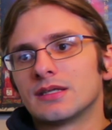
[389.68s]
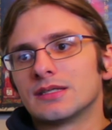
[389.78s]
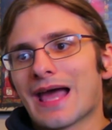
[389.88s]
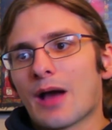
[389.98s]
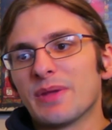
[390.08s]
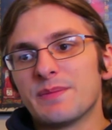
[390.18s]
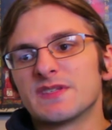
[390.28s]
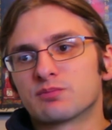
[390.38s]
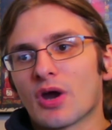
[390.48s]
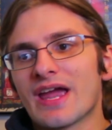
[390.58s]
Now,
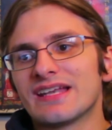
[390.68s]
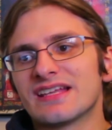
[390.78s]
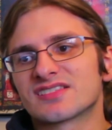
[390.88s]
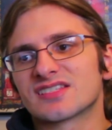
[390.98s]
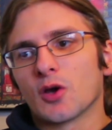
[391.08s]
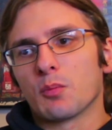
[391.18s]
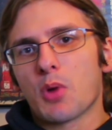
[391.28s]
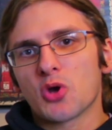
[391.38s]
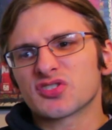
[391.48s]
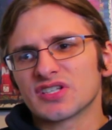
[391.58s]
BB's brain is still
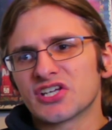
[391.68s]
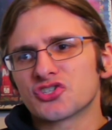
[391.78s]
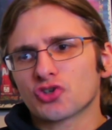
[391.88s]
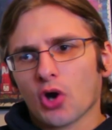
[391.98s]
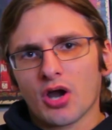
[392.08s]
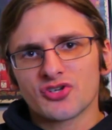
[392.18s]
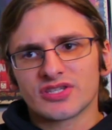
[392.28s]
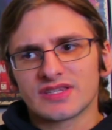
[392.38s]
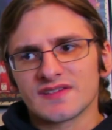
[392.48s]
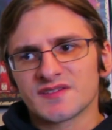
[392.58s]
mostly in charge
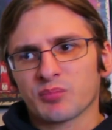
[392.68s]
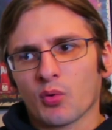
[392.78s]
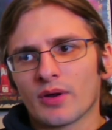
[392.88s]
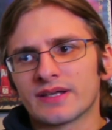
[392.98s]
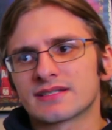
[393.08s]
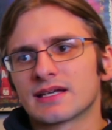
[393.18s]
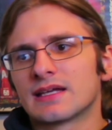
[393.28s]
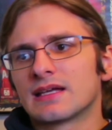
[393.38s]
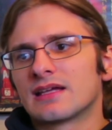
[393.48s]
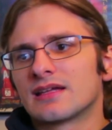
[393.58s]
at this point.
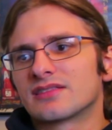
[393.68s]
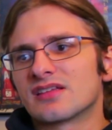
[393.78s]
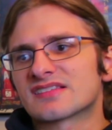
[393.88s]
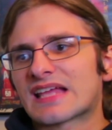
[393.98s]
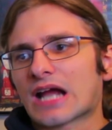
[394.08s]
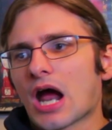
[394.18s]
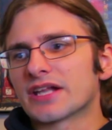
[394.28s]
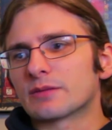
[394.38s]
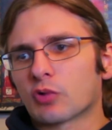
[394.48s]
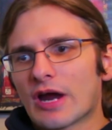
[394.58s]
The
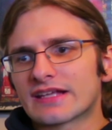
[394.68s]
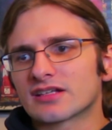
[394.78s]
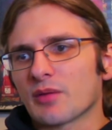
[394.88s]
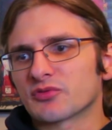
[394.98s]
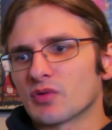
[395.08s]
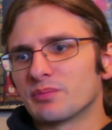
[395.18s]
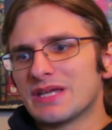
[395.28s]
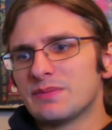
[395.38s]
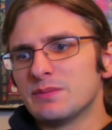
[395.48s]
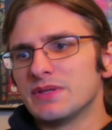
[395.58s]
psychotic break comes from
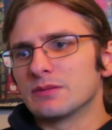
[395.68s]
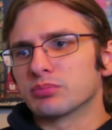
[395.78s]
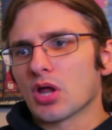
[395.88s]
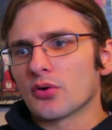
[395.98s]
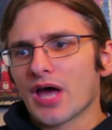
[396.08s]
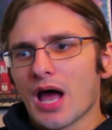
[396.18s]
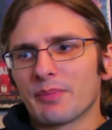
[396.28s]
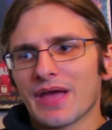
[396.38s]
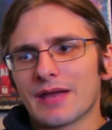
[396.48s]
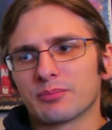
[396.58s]
BB being blown
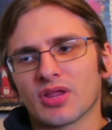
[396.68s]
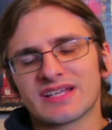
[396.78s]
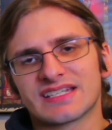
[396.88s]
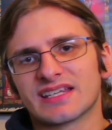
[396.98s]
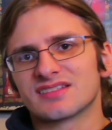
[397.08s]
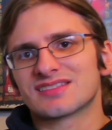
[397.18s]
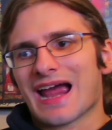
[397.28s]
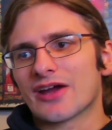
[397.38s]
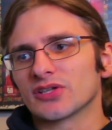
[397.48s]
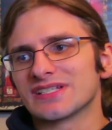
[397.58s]
up and placed in an
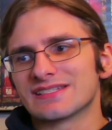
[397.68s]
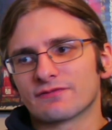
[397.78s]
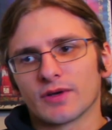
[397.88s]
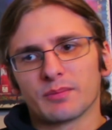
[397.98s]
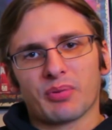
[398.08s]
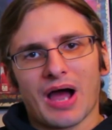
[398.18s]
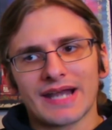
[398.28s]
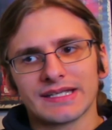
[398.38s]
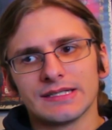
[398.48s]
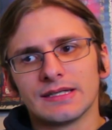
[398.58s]
entirely different
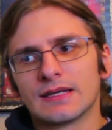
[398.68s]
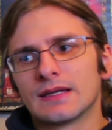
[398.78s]
body.